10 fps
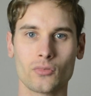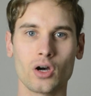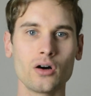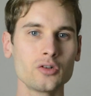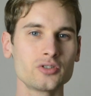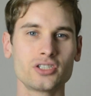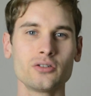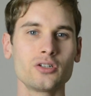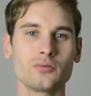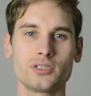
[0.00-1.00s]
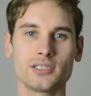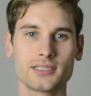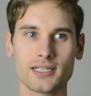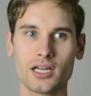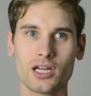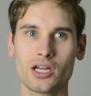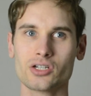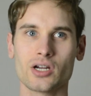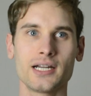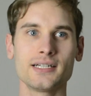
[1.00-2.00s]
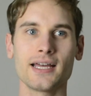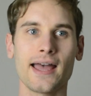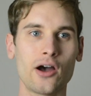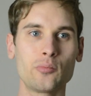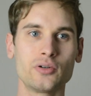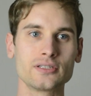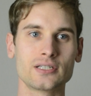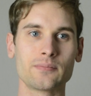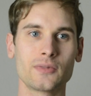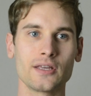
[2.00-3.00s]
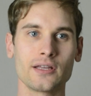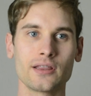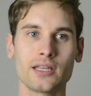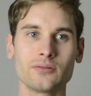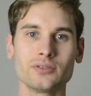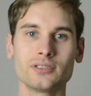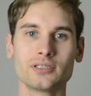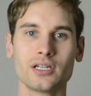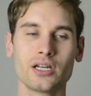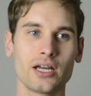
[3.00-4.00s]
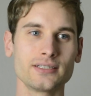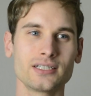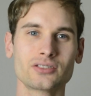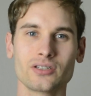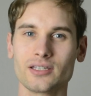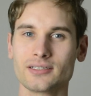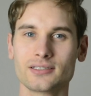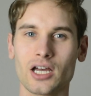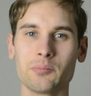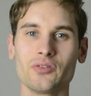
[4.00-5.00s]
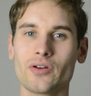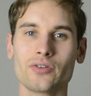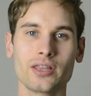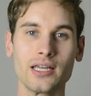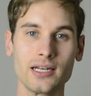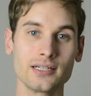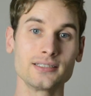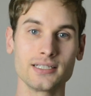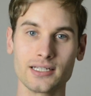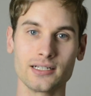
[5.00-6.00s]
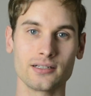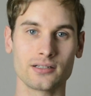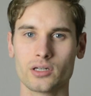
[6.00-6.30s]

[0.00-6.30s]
All it was doing was just trying to output something that was essentially the sum of everything it had seen.